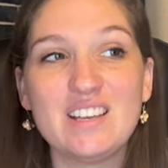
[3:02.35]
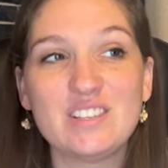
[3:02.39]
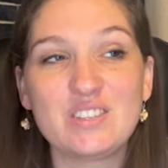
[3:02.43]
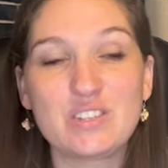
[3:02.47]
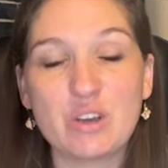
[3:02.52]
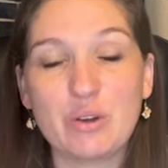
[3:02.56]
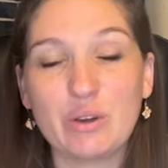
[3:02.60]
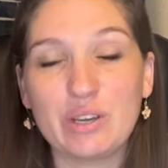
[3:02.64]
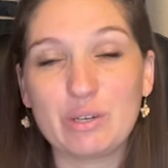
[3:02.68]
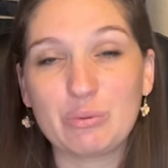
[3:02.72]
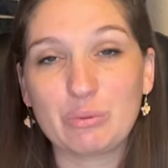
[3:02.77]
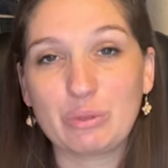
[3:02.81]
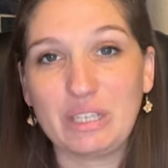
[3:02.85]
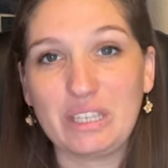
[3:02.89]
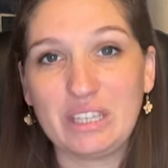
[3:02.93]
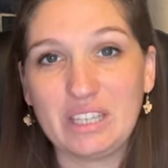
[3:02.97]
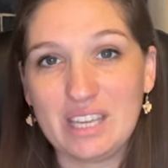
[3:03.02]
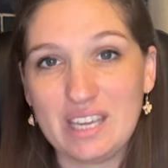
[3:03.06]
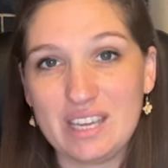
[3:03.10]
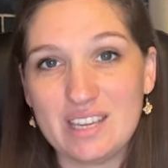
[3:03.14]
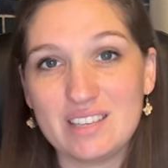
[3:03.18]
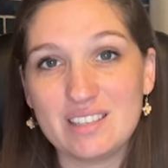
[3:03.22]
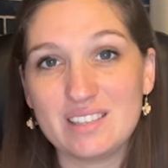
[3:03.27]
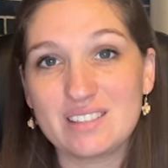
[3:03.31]
So it
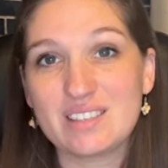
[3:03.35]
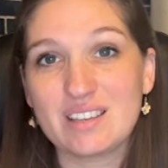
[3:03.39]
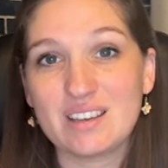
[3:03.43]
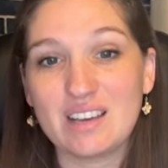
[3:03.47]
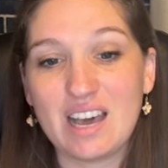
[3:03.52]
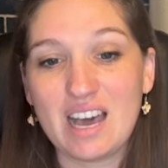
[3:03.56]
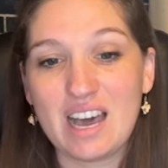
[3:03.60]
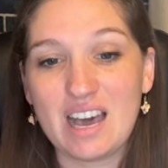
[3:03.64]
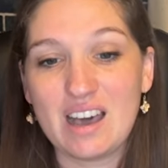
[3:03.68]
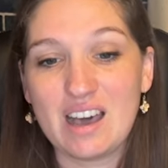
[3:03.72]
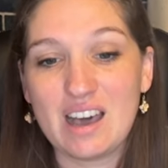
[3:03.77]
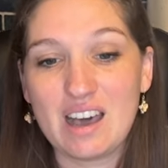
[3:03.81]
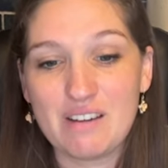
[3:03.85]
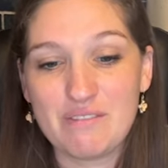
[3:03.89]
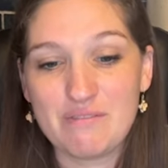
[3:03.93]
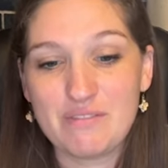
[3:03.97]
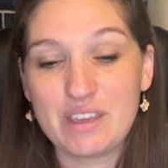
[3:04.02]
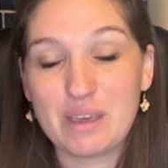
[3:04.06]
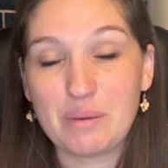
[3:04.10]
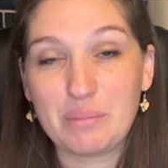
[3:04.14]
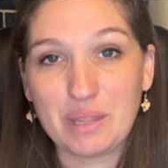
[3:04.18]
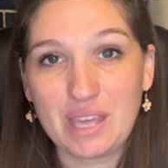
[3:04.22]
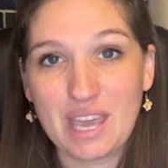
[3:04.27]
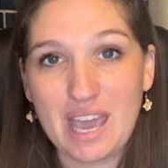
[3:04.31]
really is a
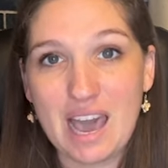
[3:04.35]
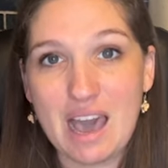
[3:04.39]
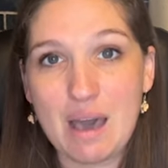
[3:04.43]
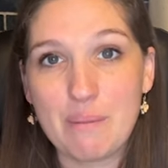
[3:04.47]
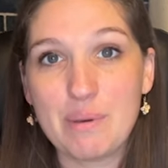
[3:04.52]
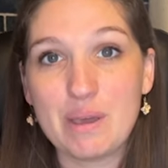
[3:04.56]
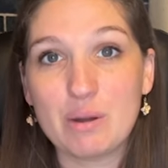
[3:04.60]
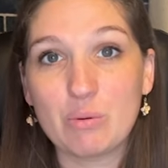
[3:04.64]
family app,